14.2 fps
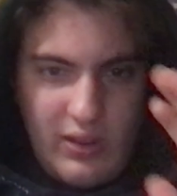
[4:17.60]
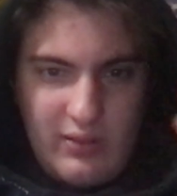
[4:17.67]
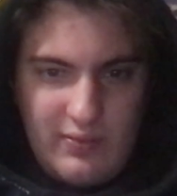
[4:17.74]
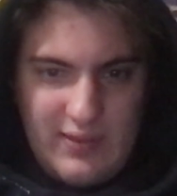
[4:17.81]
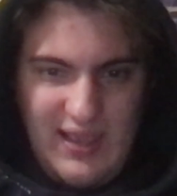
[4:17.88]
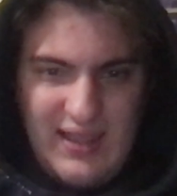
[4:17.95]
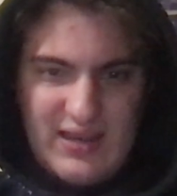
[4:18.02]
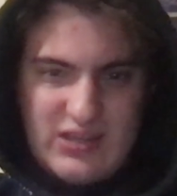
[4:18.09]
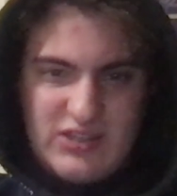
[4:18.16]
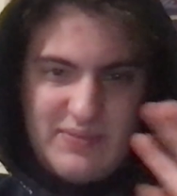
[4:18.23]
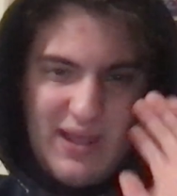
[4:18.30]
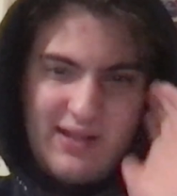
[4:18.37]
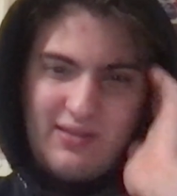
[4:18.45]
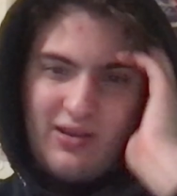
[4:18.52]
Ticket
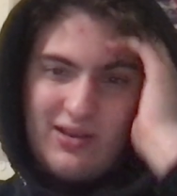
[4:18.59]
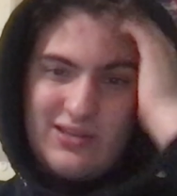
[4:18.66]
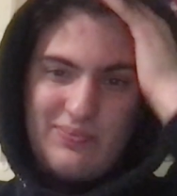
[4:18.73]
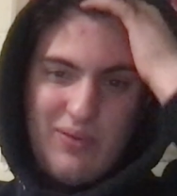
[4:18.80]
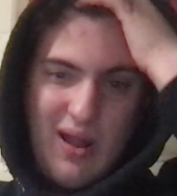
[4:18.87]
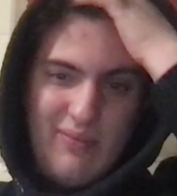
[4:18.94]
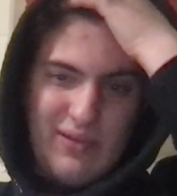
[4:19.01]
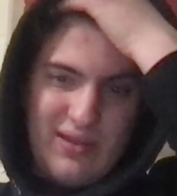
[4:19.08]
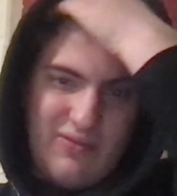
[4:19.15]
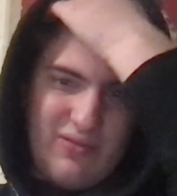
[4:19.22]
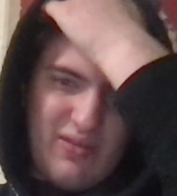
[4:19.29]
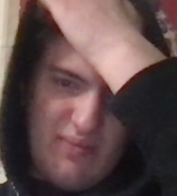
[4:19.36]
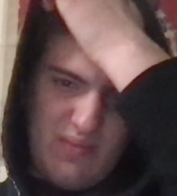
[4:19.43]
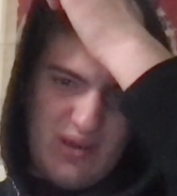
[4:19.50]
Inspector is probably
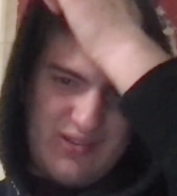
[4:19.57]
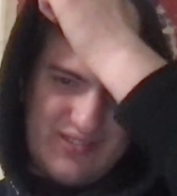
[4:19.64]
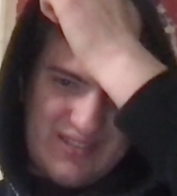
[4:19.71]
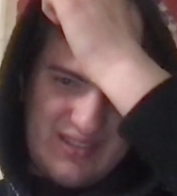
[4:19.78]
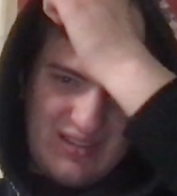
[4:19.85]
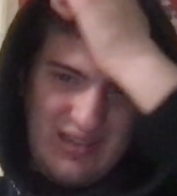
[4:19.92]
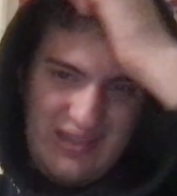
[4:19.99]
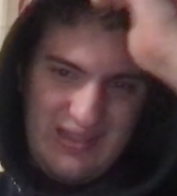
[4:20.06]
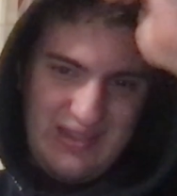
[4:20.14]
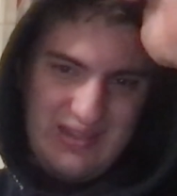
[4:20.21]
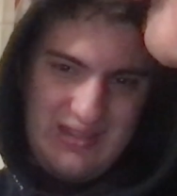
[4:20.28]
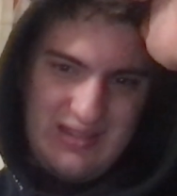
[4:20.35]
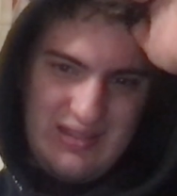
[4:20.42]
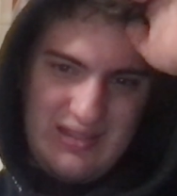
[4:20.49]
the most
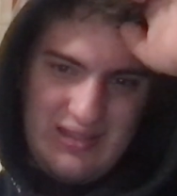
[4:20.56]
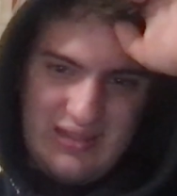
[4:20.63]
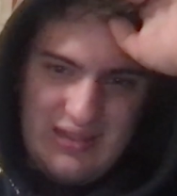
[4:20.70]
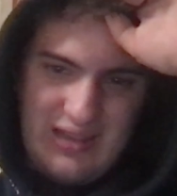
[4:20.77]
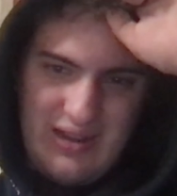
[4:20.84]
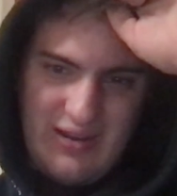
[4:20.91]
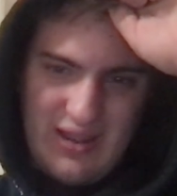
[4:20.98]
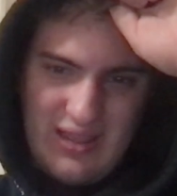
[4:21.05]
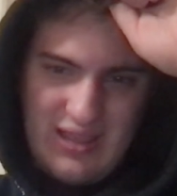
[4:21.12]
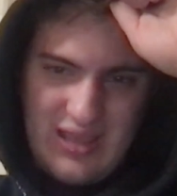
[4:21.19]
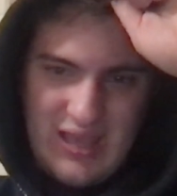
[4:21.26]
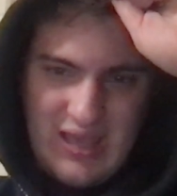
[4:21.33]
lyrically